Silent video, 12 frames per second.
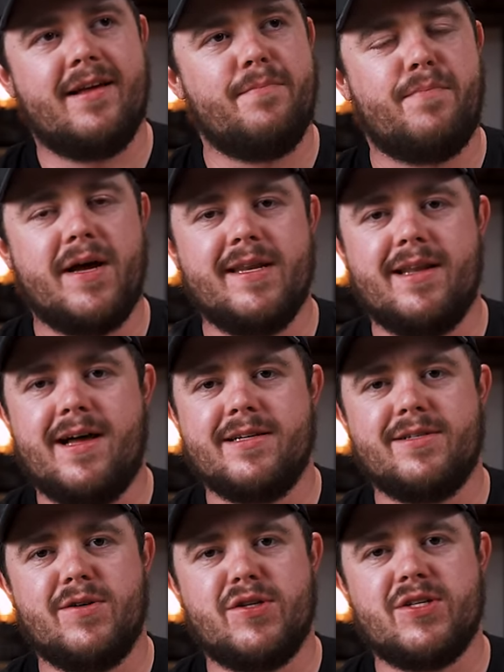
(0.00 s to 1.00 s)
button
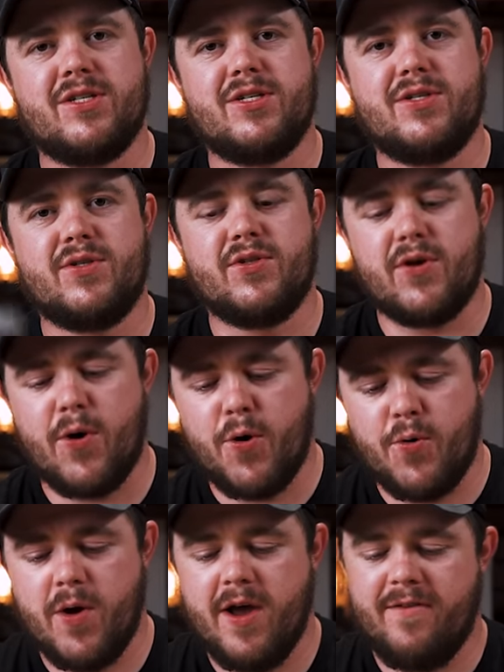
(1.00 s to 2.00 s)
locks are just
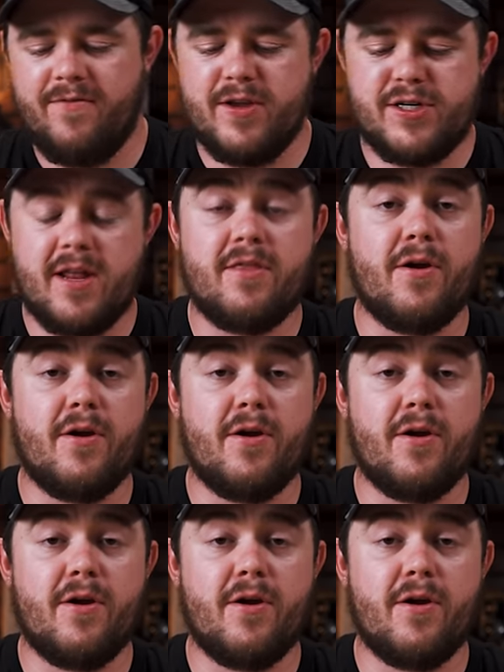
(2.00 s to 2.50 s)
so fidgety.